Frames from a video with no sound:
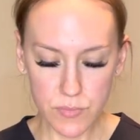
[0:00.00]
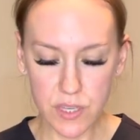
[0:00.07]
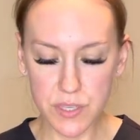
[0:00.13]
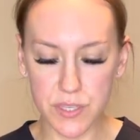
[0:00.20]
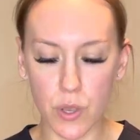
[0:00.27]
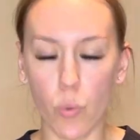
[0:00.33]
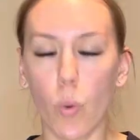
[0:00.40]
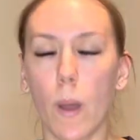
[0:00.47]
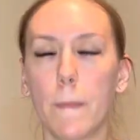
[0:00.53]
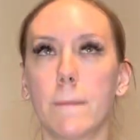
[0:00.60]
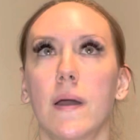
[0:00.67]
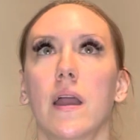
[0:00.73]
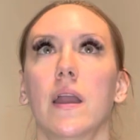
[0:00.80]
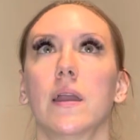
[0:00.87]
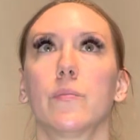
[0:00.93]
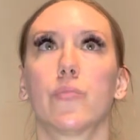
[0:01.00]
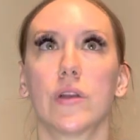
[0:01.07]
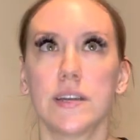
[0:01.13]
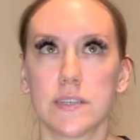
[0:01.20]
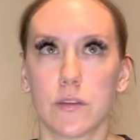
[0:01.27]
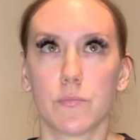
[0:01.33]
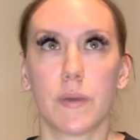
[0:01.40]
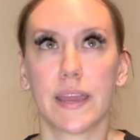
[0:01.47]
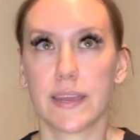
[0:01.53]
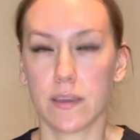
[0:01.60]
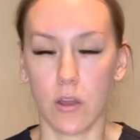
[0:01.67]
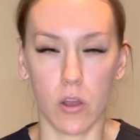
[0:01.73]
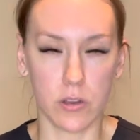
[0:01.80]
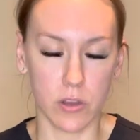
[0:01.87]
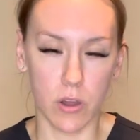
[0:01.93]
So what my my
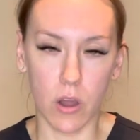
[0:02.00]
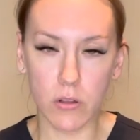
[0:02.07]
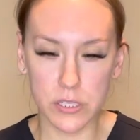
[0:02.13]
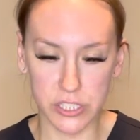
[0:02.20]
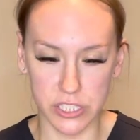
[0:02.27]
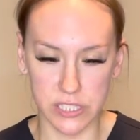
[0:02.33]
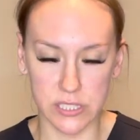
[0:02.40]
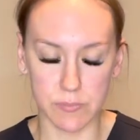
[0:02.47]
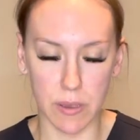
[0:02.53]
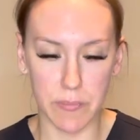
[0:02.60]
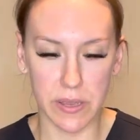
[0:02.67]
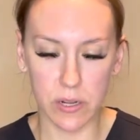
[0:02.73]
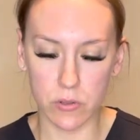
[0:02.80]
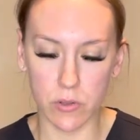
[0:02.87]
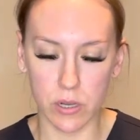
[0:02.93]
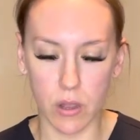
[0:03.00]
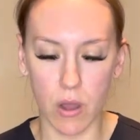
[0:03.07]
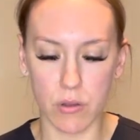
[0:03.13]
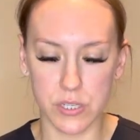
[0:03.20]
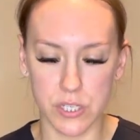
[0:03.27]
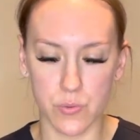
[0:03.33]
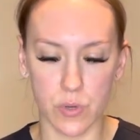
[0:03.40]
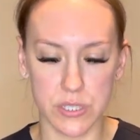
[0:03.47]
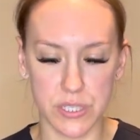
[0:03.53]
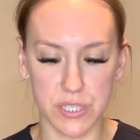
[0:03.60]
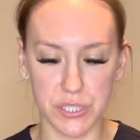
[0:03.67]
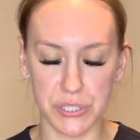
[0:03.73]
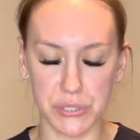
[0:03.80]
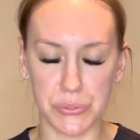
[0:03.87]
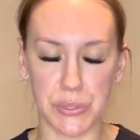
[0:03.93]
oncologist, my medical oncologist wants to
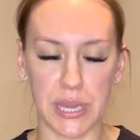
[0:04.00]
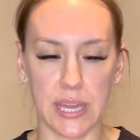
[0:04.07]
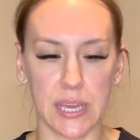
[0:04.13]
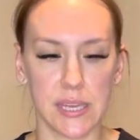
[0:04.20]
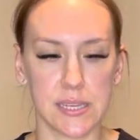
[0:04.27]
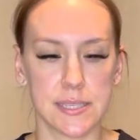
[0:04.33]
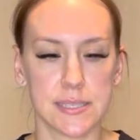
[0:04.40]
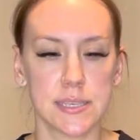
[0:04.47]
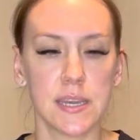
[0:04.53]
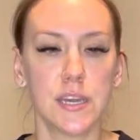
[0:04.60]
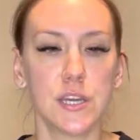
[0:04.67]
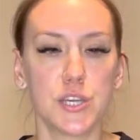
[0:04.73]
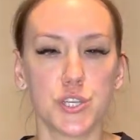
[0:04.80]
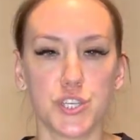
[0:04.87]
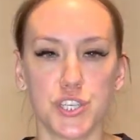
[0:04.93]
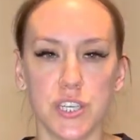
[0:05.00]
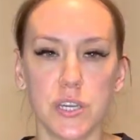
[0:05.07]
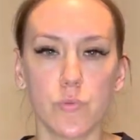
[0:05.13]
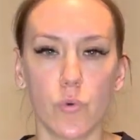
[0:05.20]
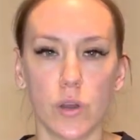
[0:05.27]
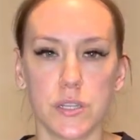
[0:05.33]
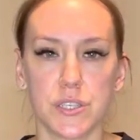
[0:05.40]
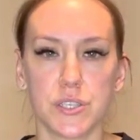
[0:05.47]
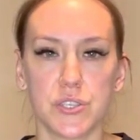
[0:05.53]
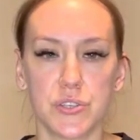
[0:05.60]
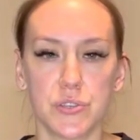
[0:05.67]
do is she wants